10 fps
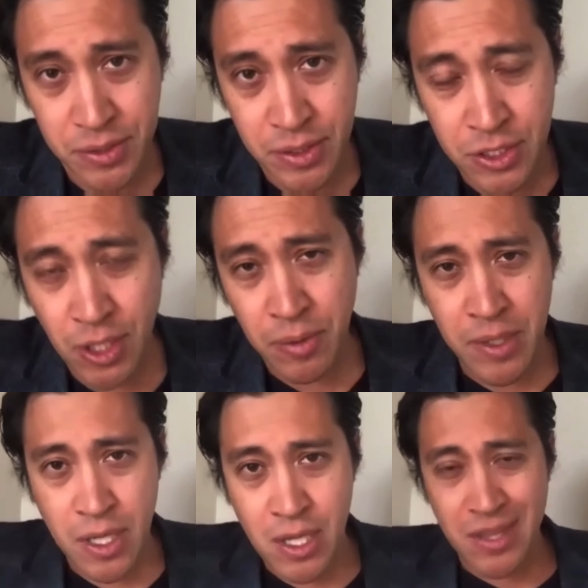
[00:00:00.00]
So
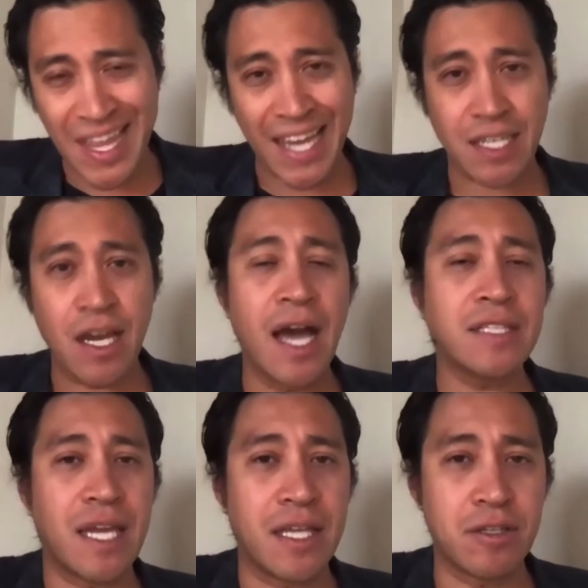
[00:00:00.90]
that
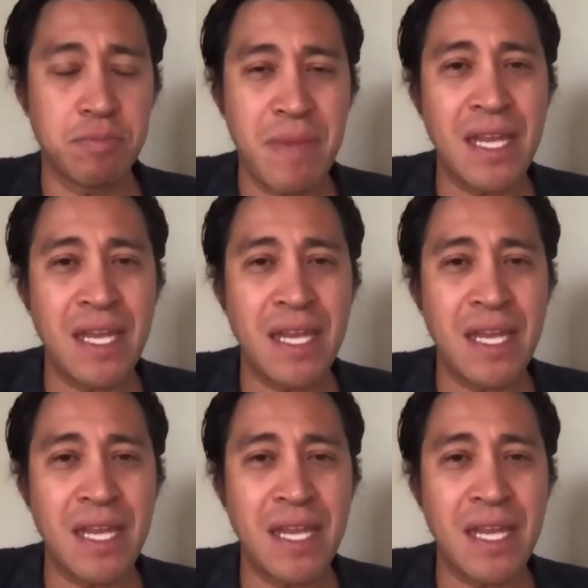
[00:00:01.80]
content, there's many,